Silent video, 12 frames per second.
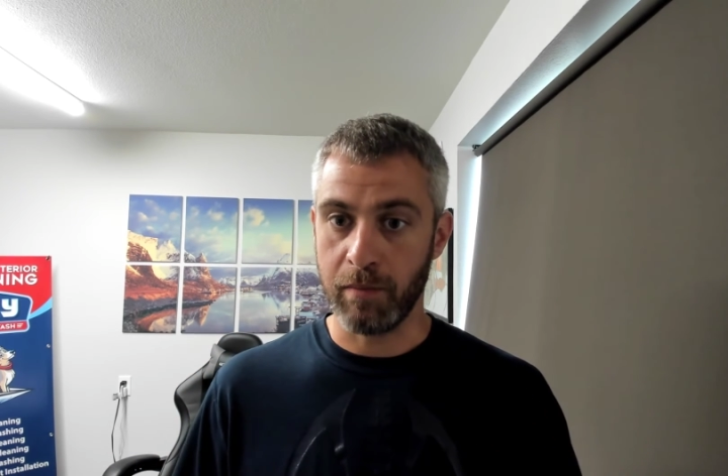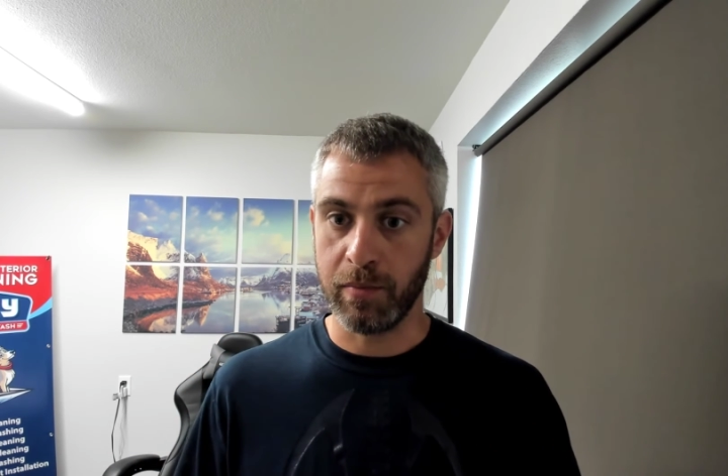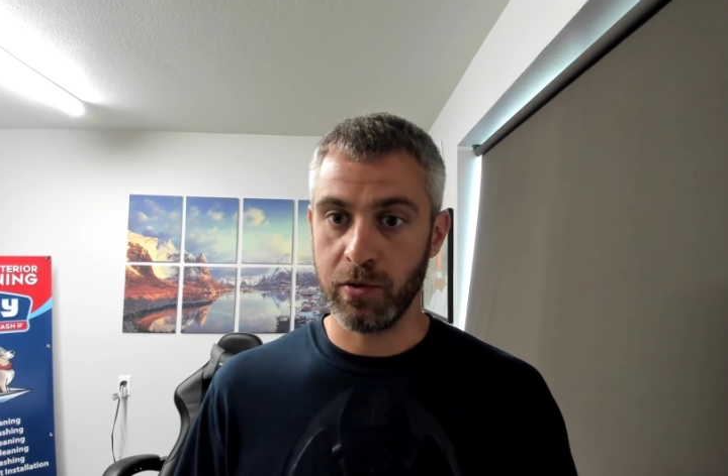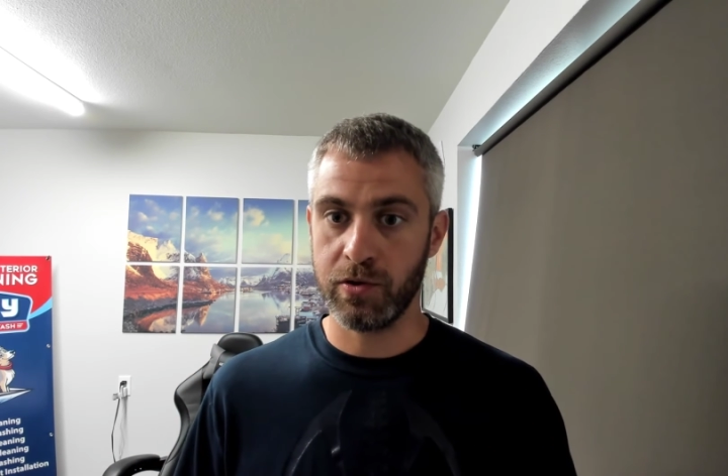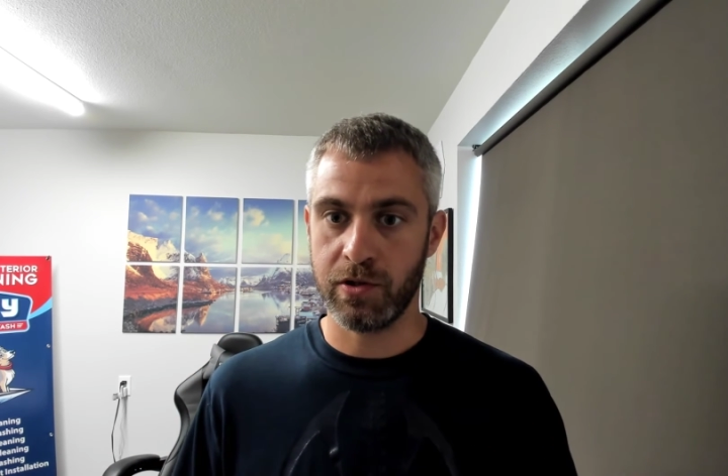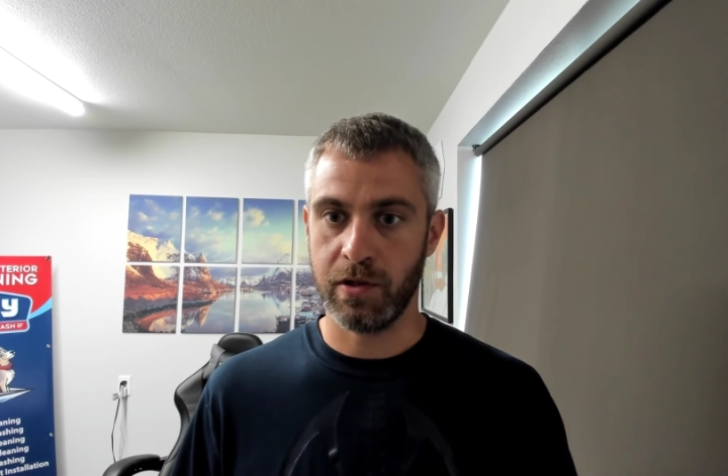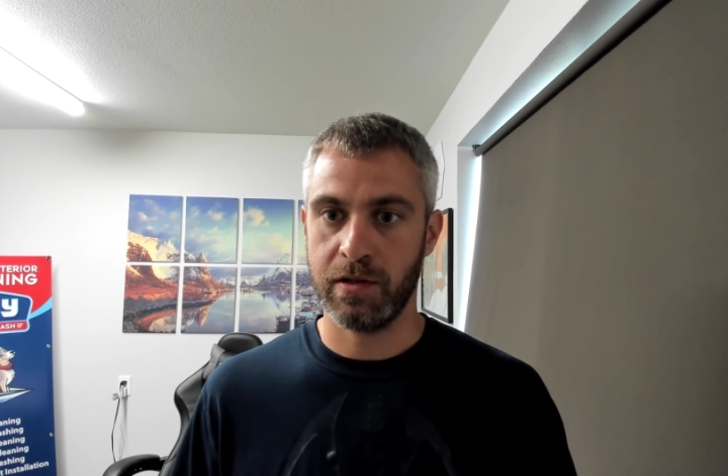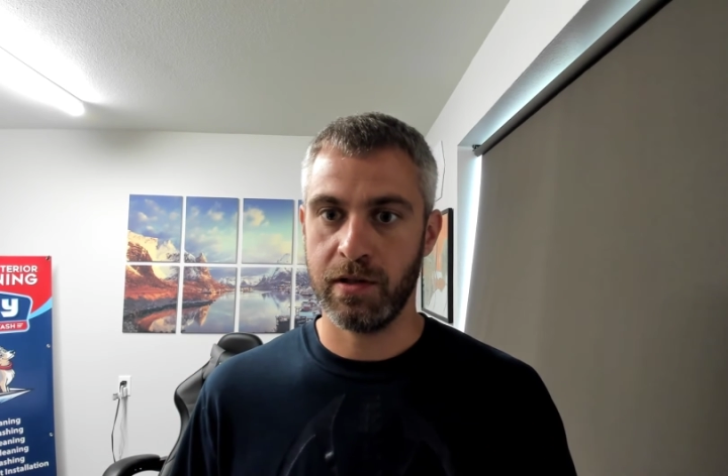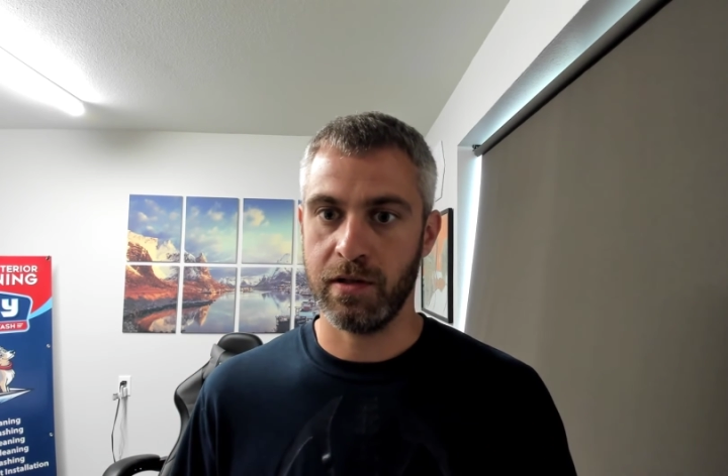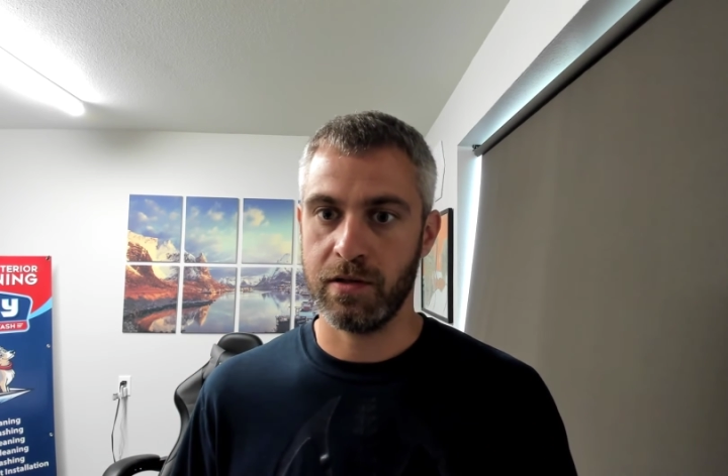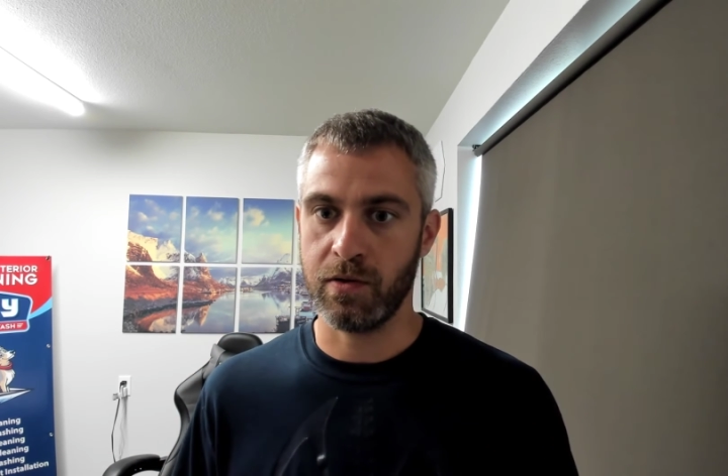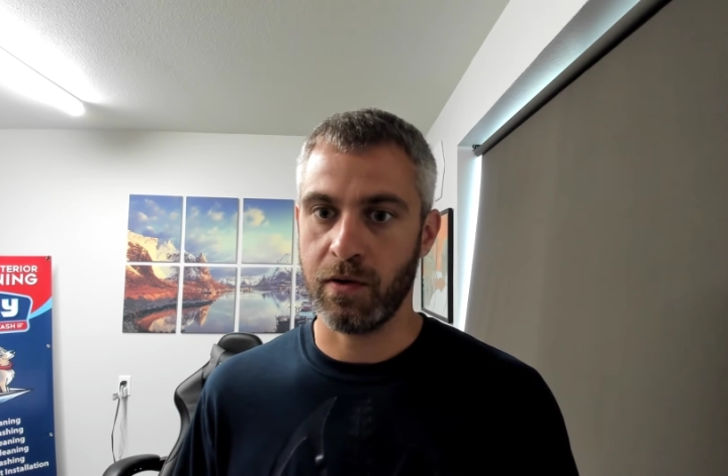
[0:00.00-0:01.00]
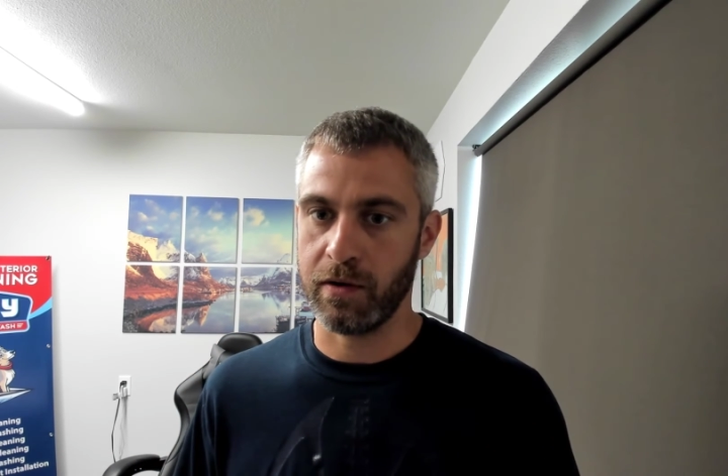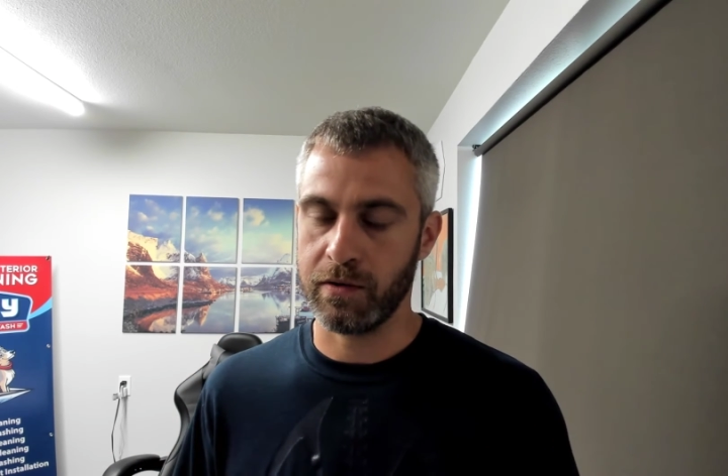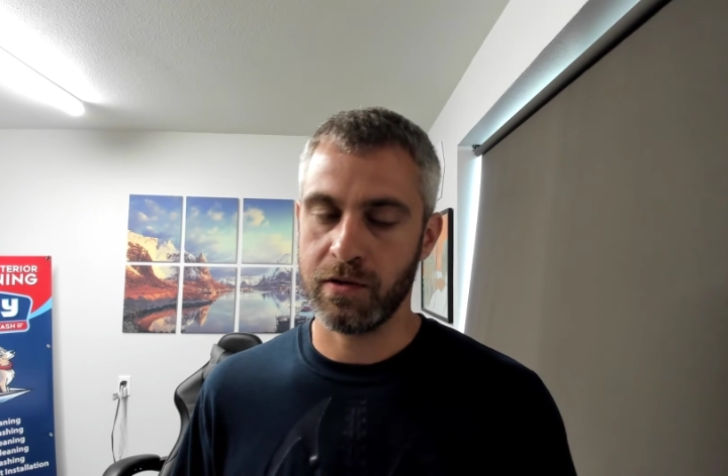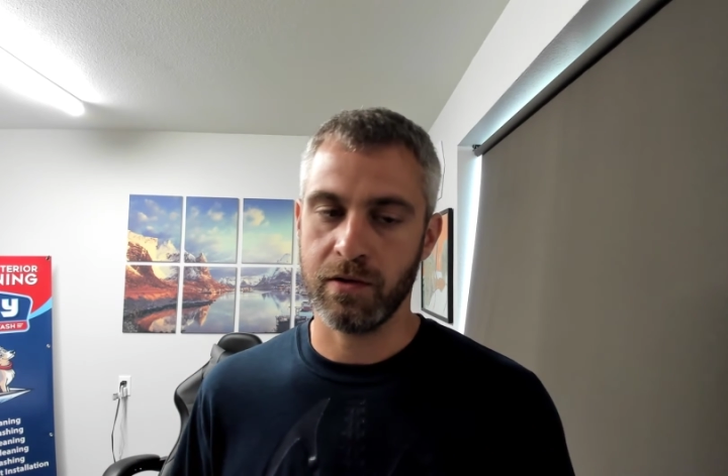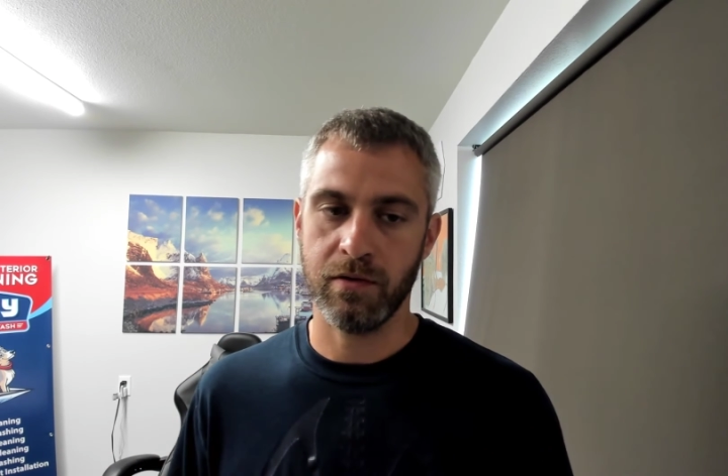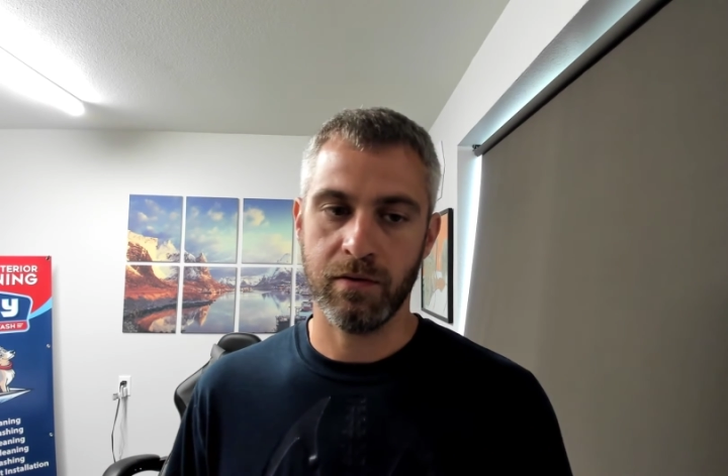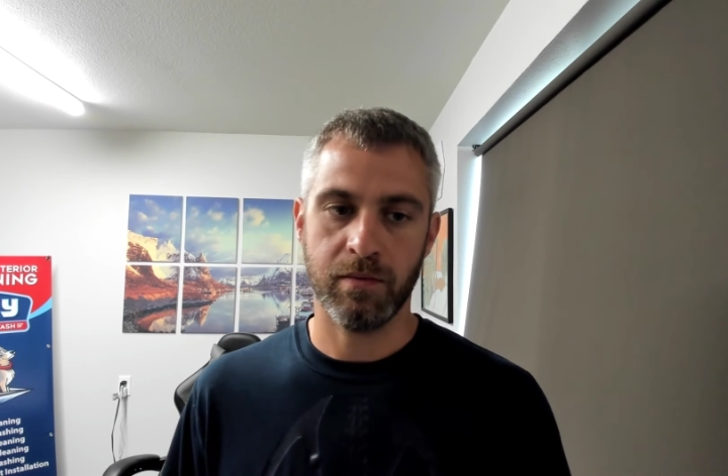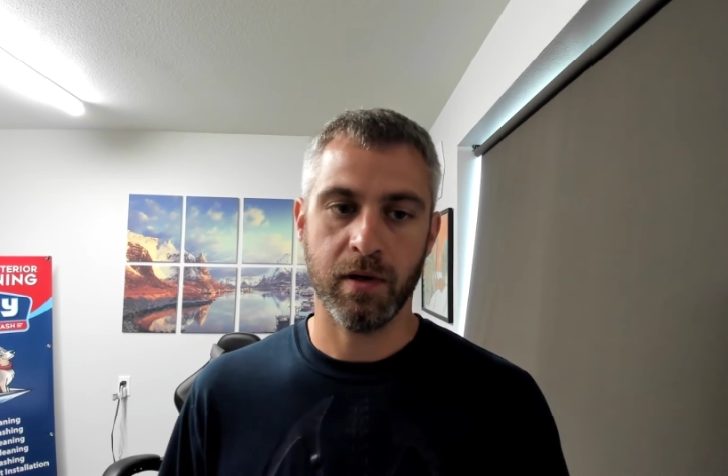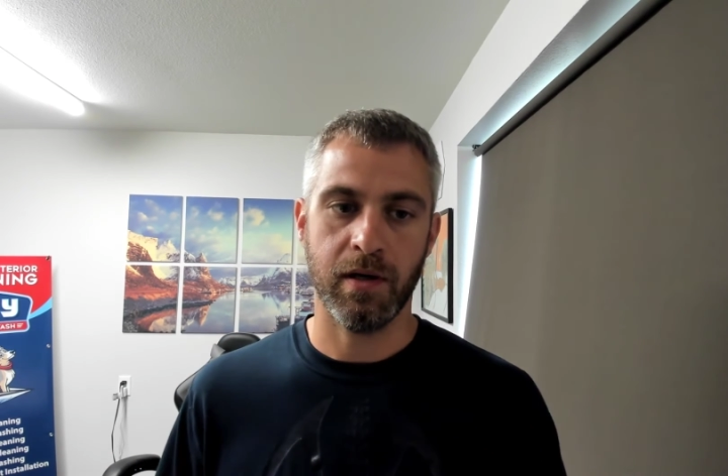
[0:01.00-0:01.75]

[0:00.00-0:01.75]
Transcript: booster to the soil too,